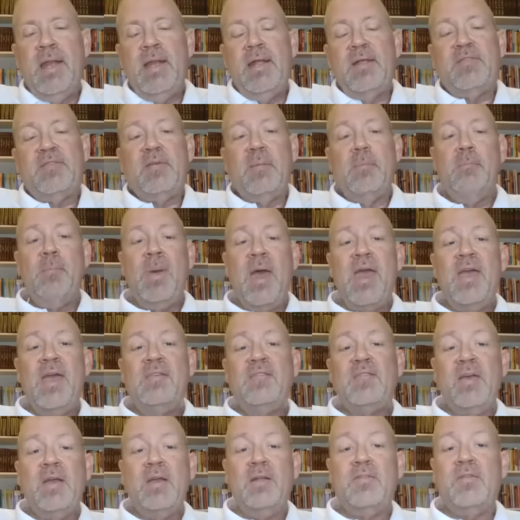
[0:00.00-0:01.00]
and it's
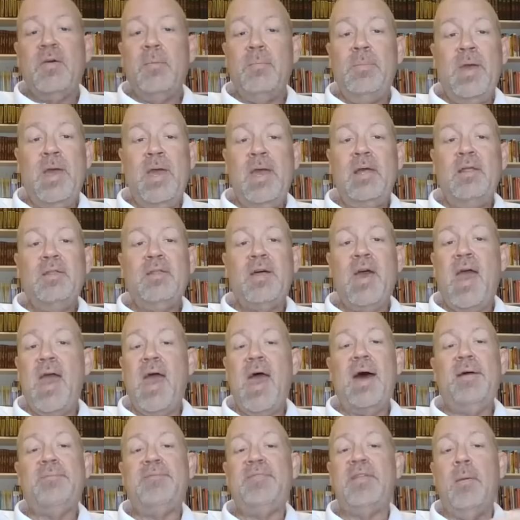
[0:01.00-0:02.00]
amazing to me they
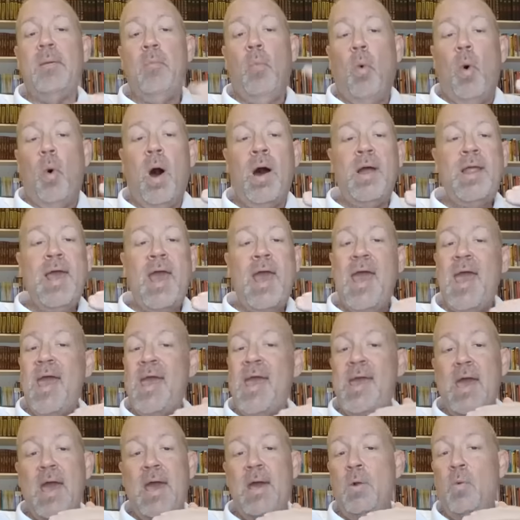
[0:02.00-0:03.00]
have them
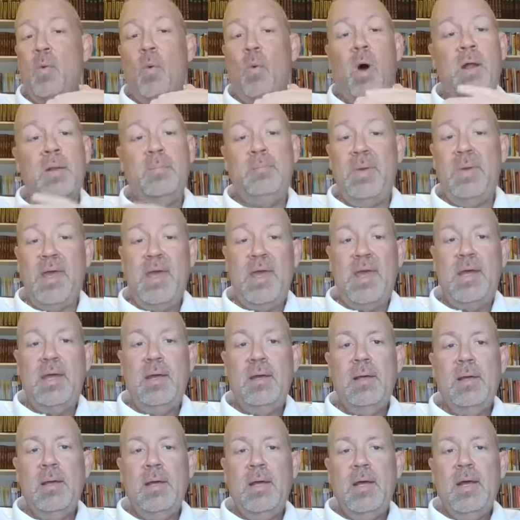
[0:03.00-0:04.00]
1A and
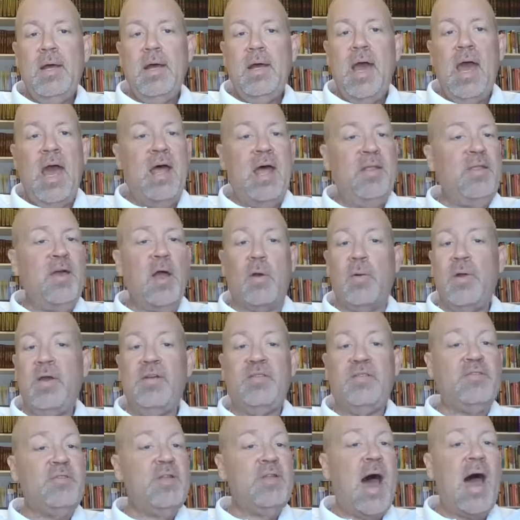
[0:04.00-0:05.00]
1B, and there
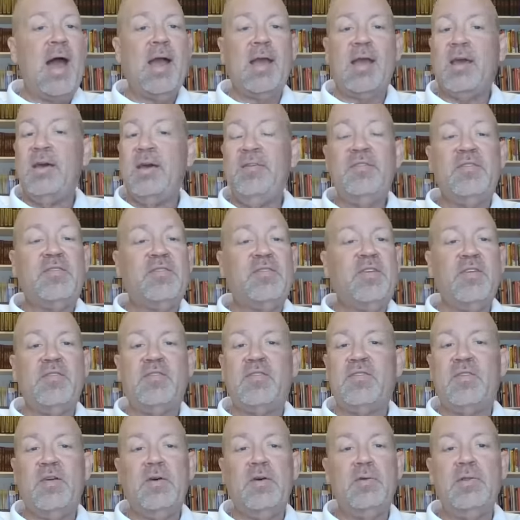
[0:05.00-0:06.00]
is not
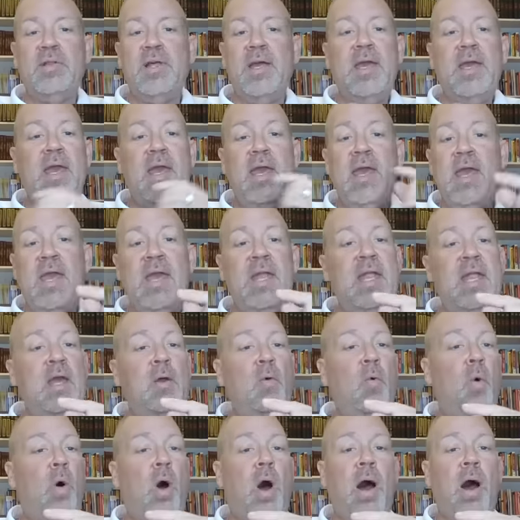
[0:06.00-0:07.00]
consistently
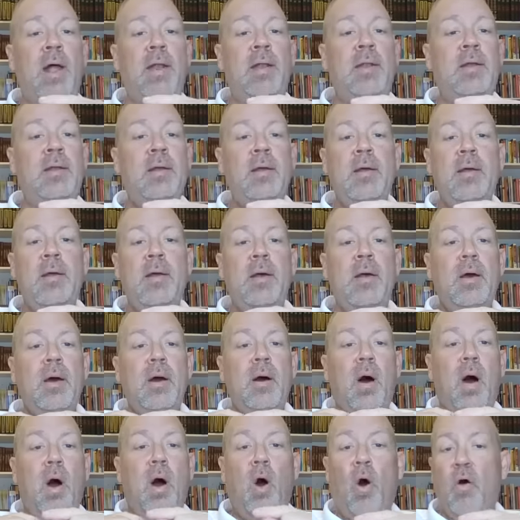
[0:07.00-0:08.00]
anyone
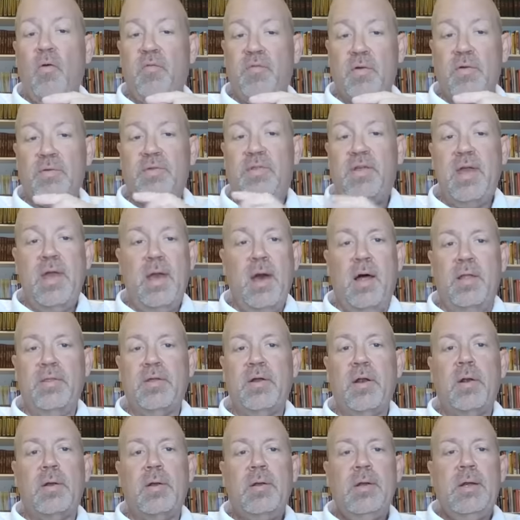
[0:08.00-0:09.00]
over the
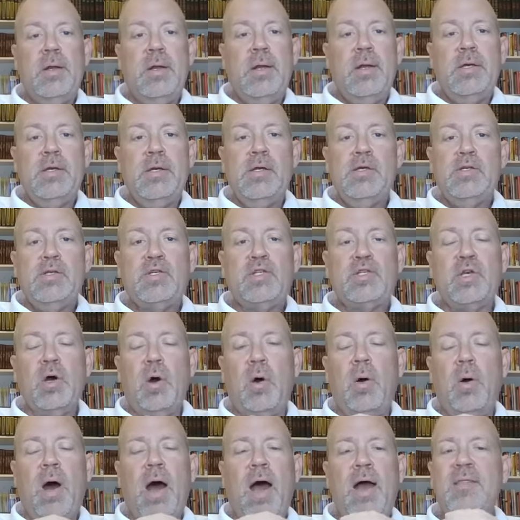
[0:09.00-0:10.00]
other.
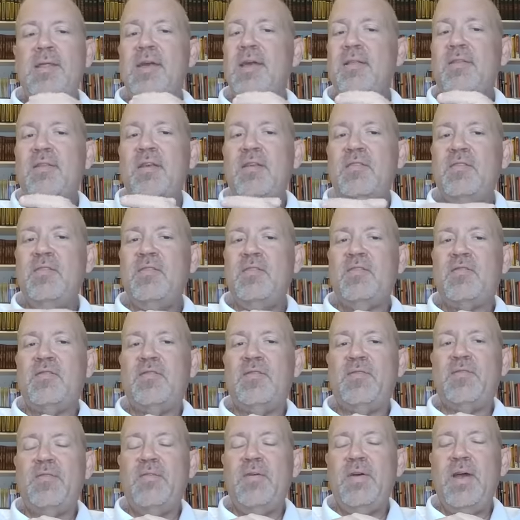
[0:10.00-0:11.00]
So I think this
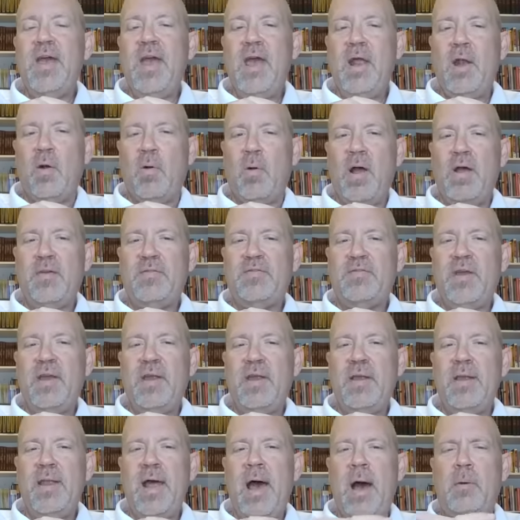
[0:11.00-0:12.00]
is
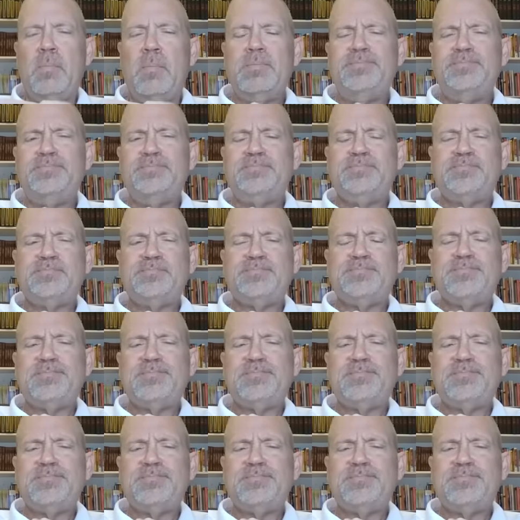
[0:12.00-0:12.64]
interesting. Now,